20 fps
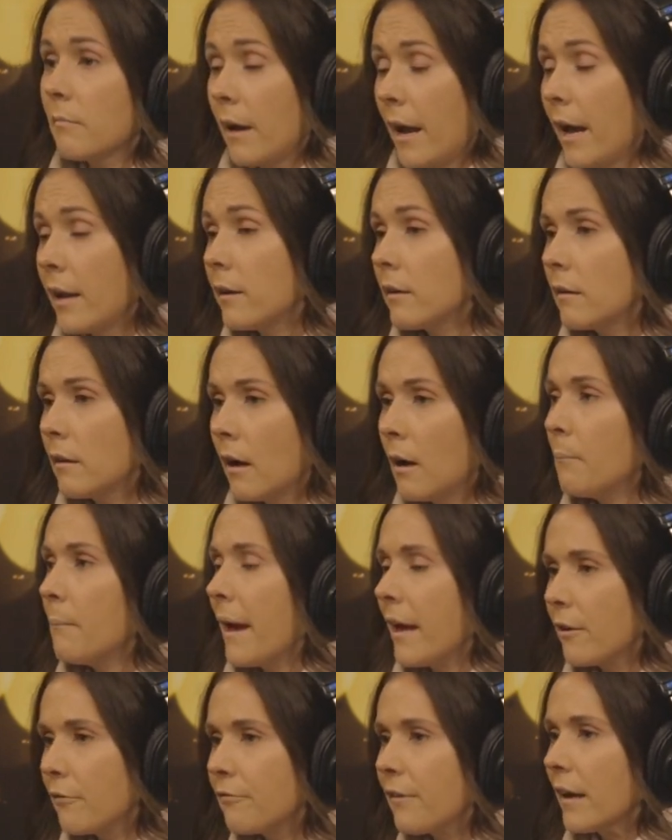and a
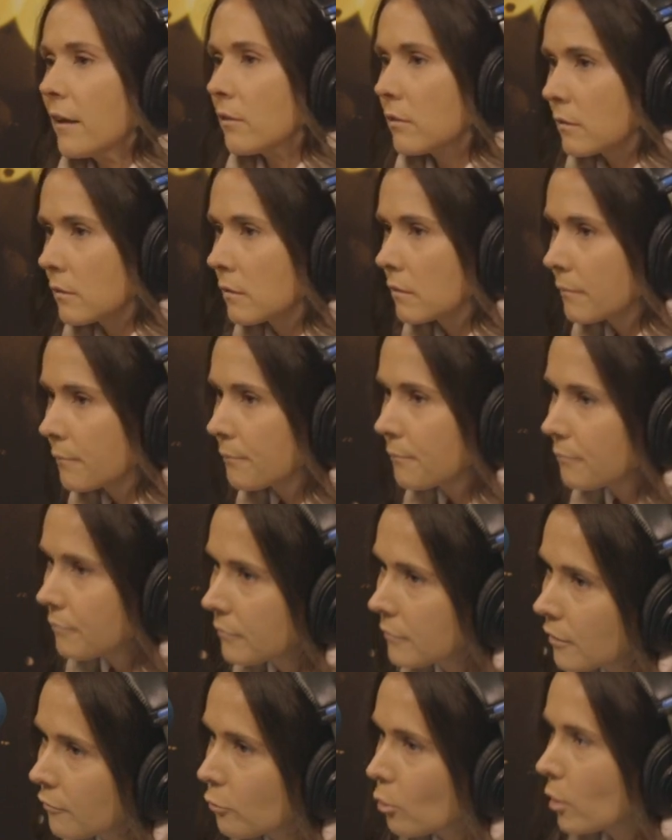man of faith,
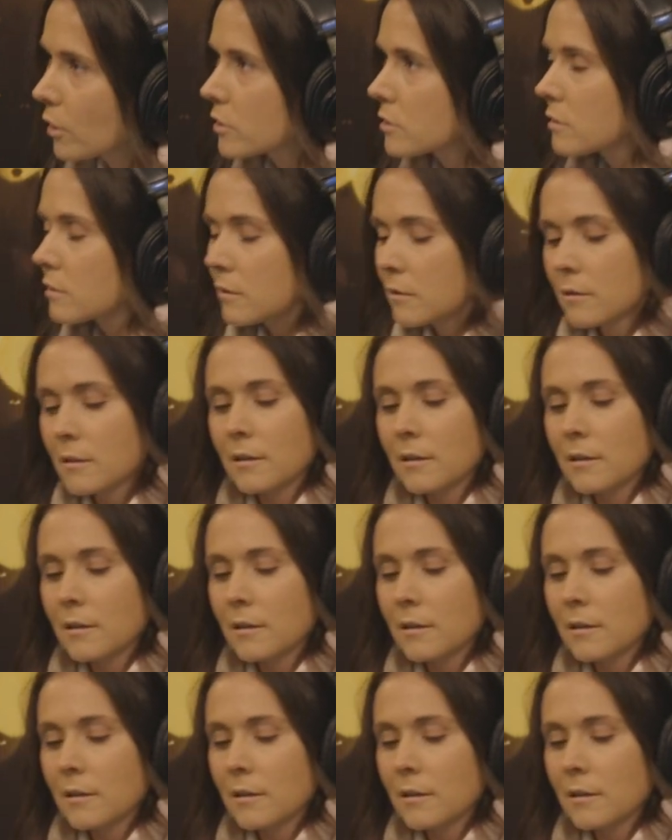of course.